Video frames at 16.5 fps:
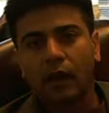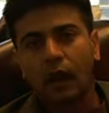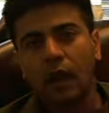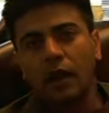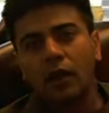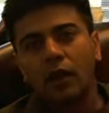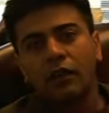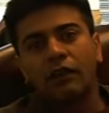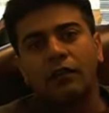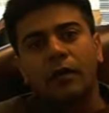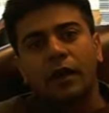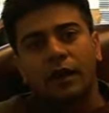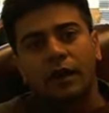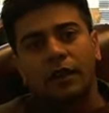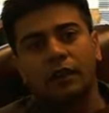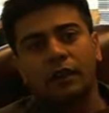Hello
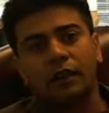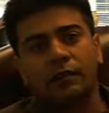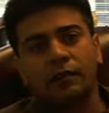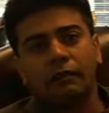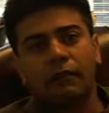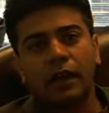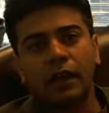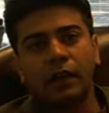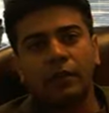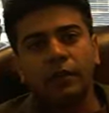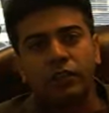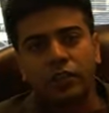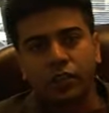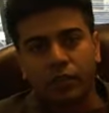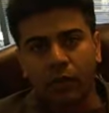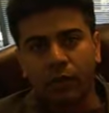everybody, my name
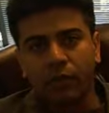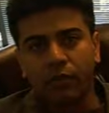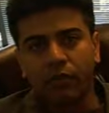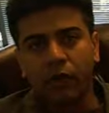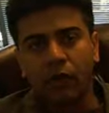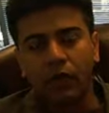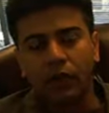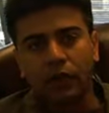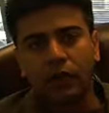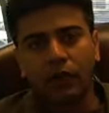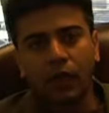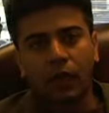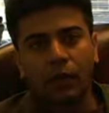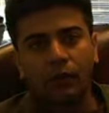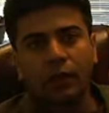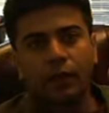is Shah Peerally.
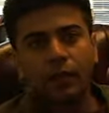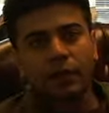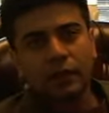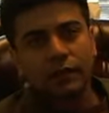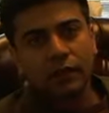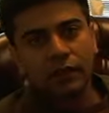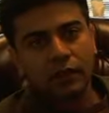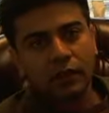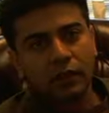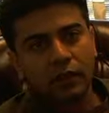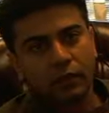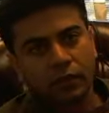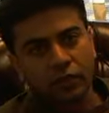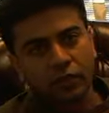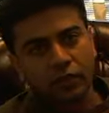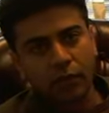I'm the president
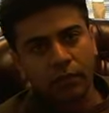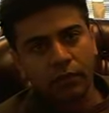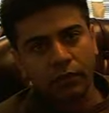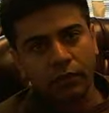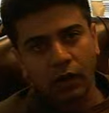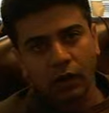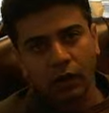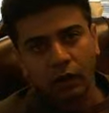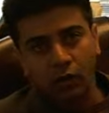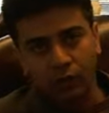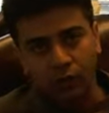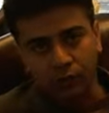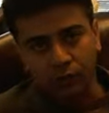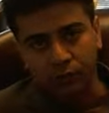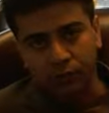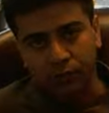of the Shah Peerally Law
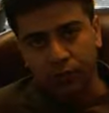Group.